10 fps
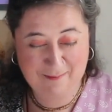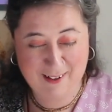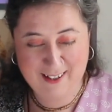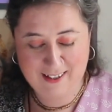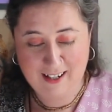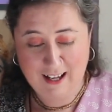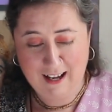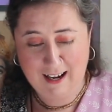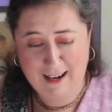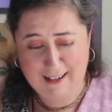but
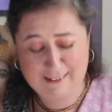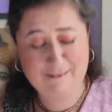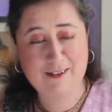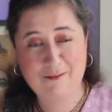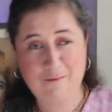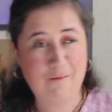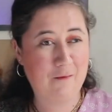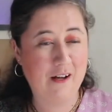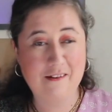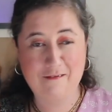it was
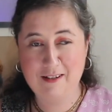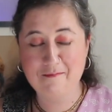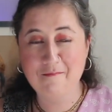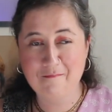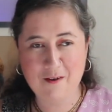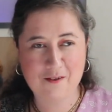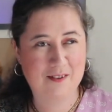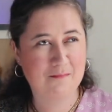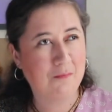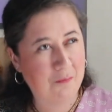one of the most
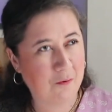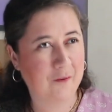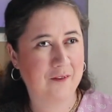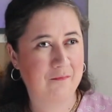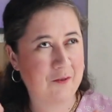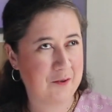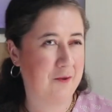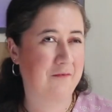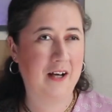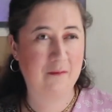important, most
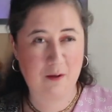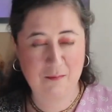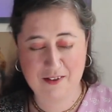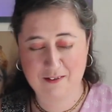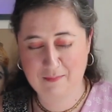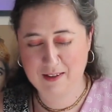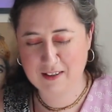profound moments of my